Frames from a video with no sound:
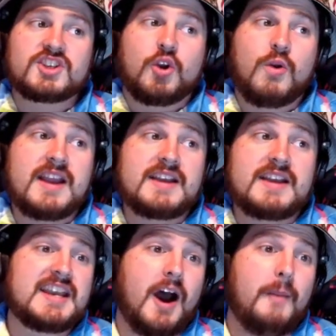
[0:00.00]

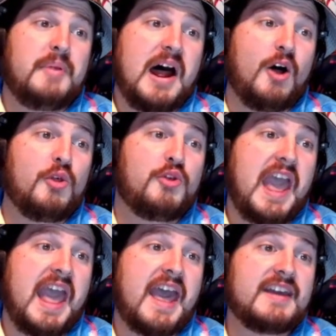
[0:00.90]
crazy about
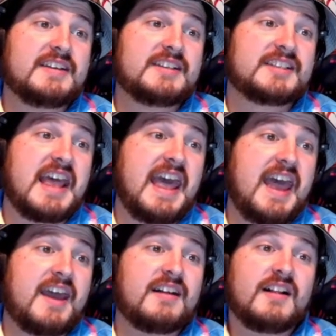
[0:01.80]
that is
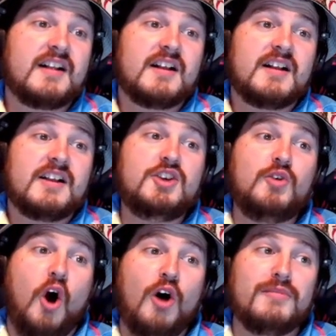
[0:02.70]
that you
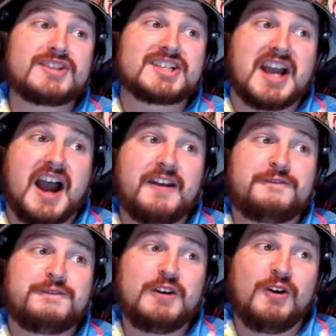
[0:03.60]
almost kind of
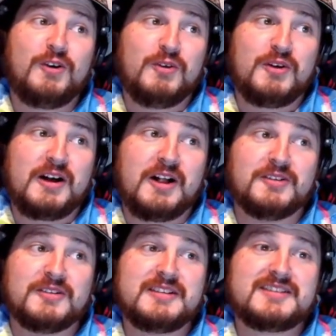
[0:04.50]
feel, uh,
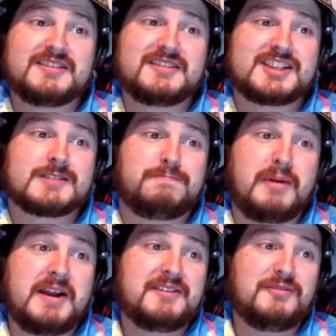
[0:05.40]

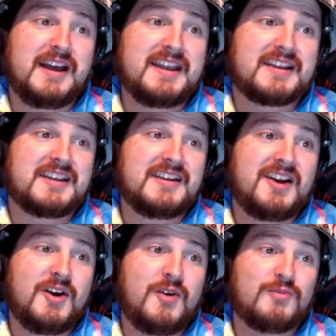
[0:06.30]
despite, like, you
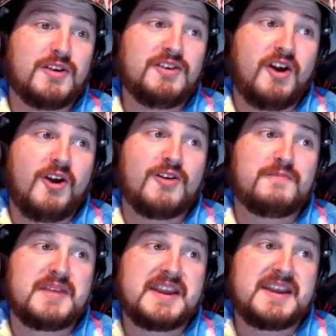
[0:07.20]
know,
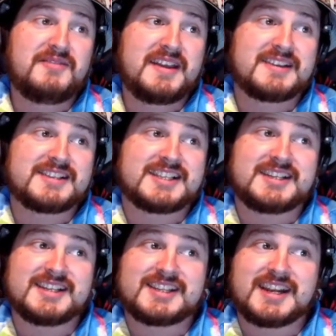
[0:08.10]
Renard being like a
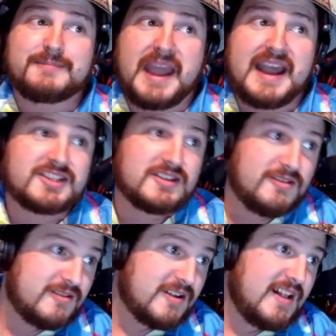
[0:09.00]
sadistic
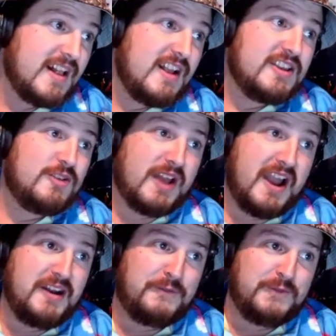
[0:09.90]
bastard, you
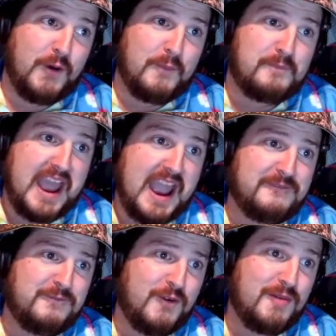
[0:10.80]
kind of feel bad
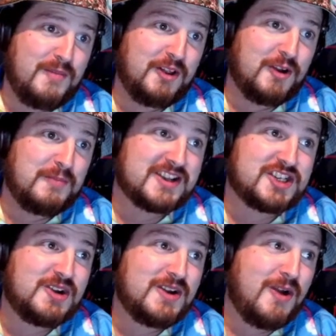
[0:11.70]
for him a little bit
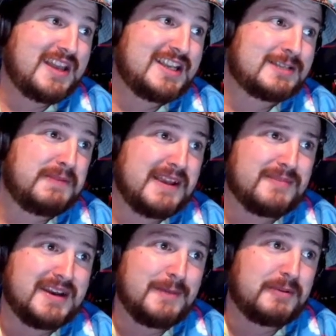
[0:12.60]
because, you know, he's being
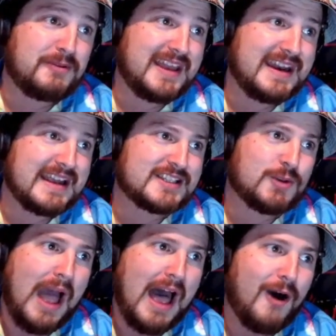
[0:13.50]
manipulated as
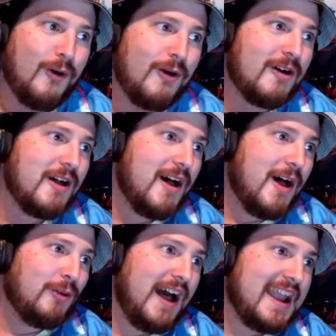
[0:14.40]
well.
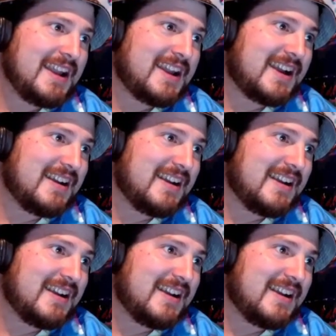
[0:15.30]
Like,